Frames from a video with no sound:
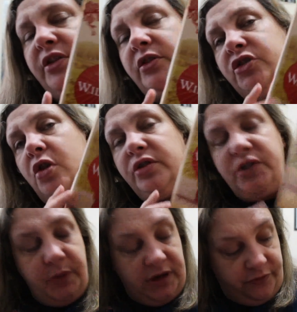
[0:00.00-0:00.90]

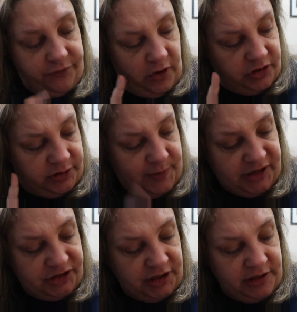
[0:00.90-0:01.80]
Songs of Willow Frost
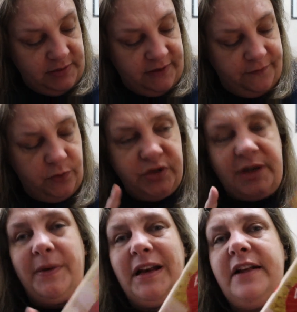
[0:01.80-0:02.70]
by Jamie Ford.
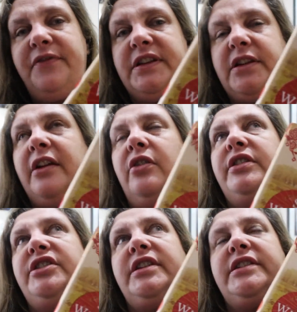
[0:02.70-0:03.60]
I believe this I got
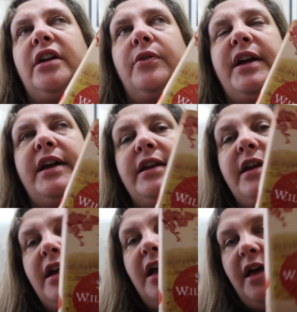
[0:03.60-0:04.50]
this years ago
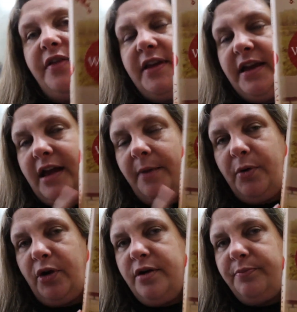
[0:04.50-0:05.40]
in the A
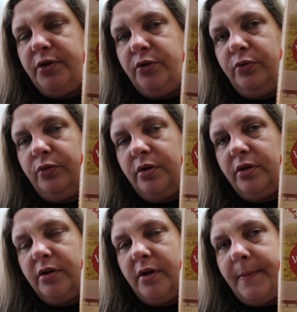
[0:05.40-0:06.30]
Book and a Brew
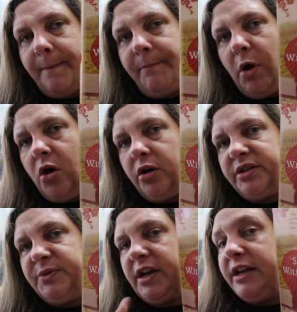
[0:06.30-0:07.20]

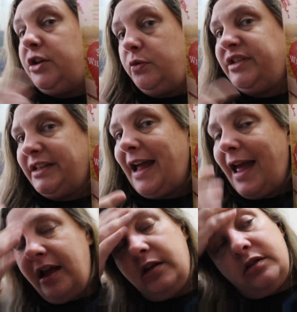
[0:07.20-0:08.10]
box, which I used to
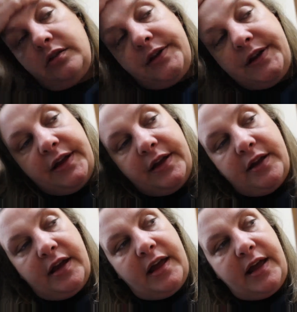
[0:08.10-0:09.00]
get.
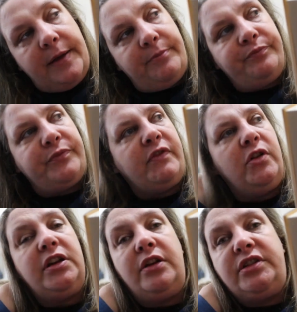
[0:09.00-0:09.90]
I've
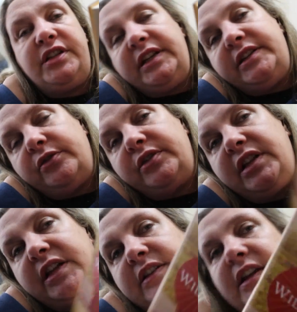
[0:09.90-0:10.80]
got loads of these sorts
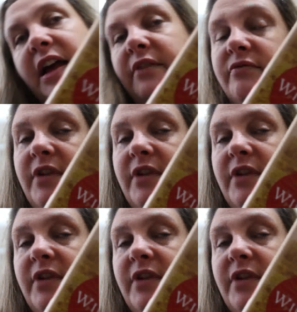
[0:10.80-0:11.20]
of things that I haven't